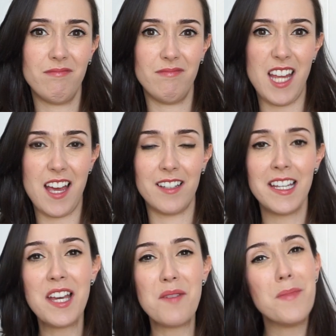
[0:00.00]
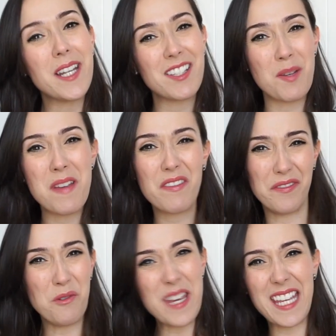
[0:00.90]
Yeah. But it's a
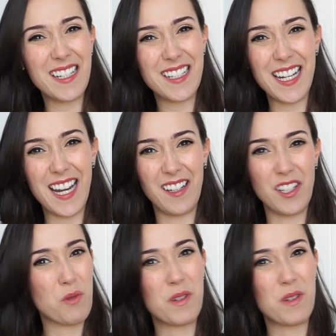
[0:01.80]
bit weird in English.